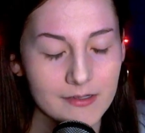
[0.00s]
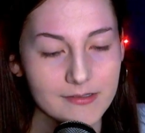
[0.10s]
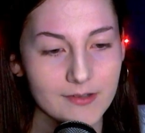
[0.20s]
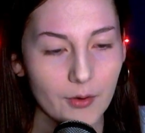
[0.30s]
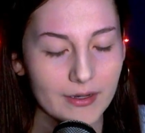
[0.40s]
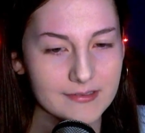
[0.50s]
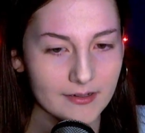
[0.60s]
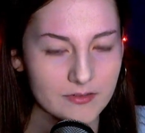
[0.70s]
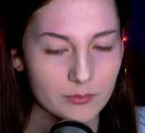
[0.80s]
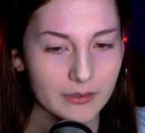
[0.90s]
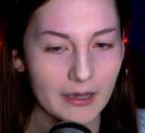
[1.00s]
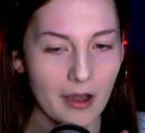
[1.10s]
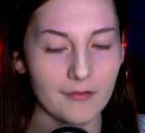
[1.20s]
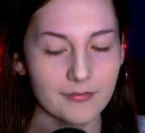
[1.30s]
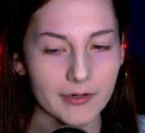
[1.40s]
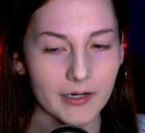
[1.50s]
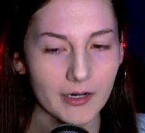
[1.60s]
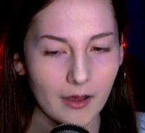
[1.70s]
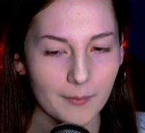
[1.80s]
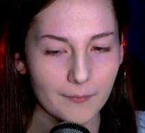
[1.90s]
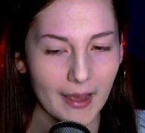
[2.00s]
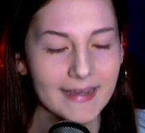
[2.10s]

so it does really offer um,